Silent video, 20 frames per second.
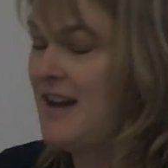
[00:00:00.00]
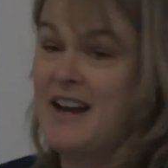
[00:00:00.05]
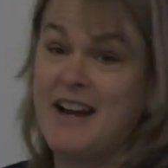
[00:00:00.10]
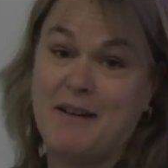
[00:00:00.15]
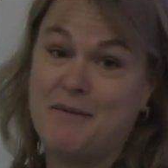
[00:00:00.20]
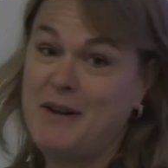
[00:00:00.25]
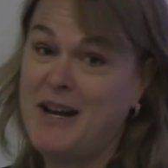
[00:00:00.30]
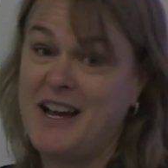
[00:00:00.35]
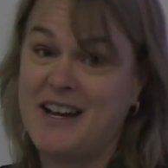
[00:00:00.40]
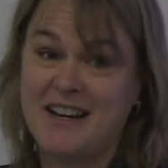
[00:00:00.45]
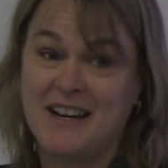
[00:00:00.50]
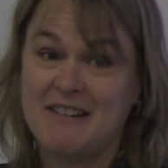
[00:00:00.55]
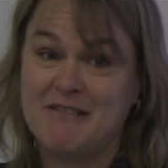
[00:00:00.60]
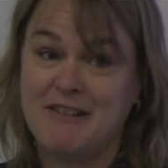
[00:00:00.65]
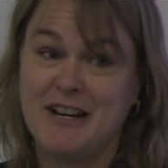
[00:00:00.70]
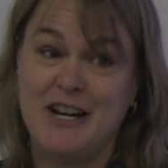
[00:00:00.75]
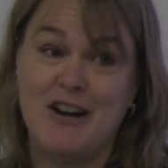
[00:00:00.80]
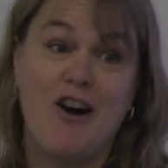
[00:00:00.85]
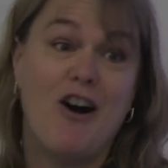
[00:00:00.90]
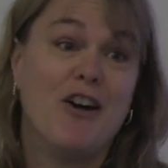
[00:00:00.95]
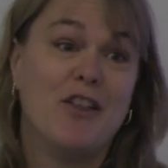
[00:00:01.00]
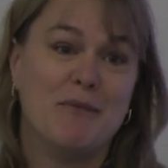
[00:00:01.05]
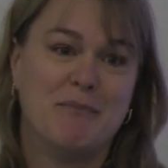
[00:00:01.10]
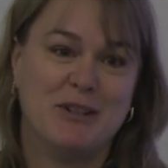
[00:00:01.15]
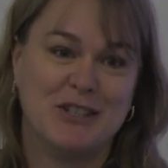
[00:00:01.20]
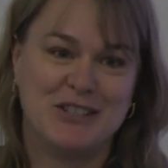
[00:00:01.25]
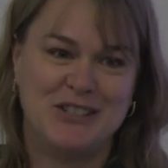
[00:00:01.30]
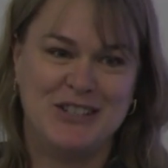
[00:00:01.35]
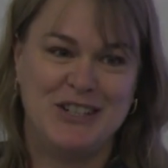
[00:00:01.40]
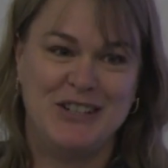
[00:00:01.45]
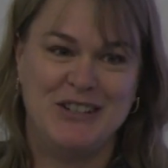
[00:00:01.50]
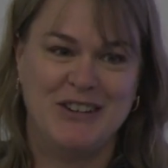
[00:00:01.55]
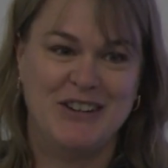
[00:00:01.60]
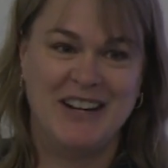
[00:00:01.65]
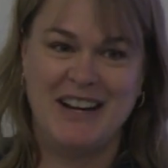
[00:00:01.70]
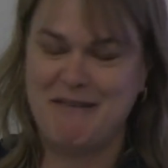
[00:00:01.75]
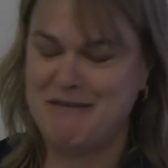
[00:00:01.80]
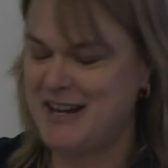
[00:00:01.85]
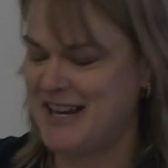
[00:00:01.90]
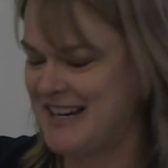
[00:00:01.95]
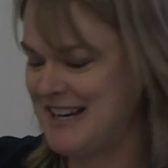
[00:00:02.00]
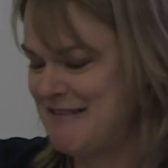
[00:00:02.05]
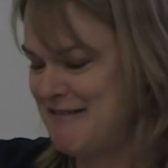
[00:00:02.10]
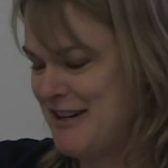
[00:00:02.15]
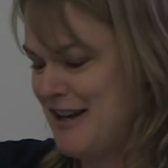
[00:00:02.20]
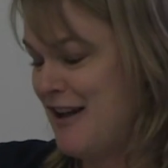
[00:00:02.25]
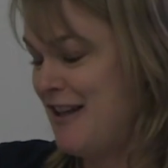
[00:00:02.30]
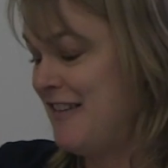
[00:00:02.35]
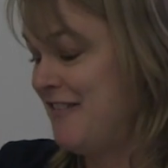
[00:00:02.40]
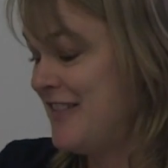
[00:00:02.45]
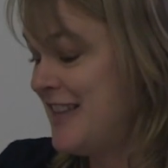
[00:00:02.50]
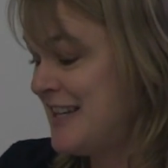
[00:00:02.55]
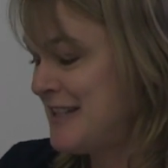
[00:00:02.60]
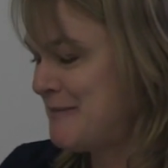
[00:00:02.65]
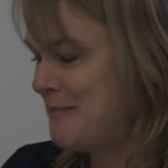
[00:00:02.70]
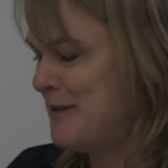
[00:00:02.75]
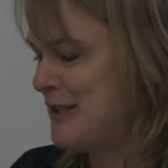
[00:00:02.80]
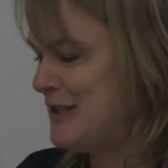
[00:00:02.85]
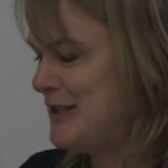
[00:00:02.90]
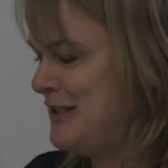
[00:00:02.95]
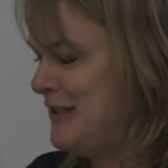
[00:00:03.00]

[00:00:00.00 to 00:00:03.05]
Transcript: And I'm not going to read all the books to you, and I'm not going to read all of this book